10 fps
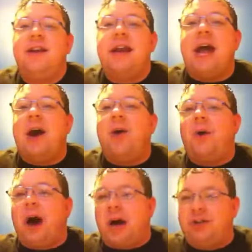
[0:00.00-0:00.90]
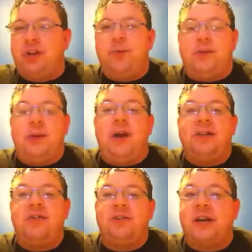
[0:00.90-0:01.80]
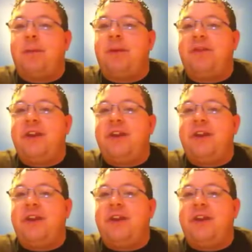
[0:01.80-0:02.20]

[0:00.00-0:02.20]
Now, I'll shoot with you guys. There's a couple of